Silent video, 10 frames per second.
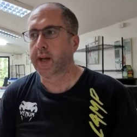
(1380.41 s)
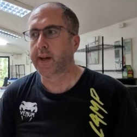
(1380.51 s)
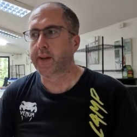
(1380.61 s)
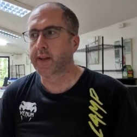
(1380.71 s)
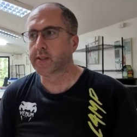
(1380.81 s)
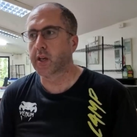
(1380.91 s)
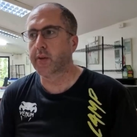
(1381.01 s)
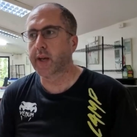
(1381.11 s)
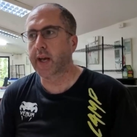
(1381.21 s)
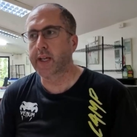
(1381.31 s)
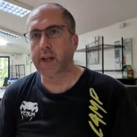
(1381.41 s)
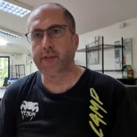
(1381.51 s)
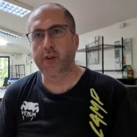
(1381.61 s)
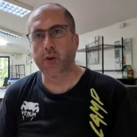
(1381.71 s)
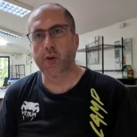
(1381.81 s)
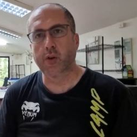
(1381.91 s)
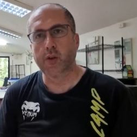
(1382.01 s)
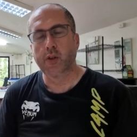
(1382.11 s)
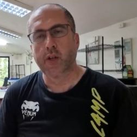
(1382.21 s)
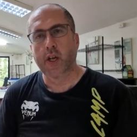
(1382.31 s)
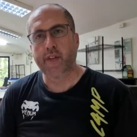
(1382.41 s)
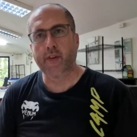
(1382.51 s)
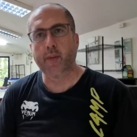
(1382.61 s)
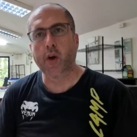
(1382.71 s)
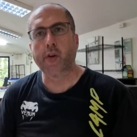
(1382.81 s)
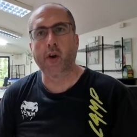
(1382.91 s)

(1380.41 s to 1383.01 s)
And it's okay if I'm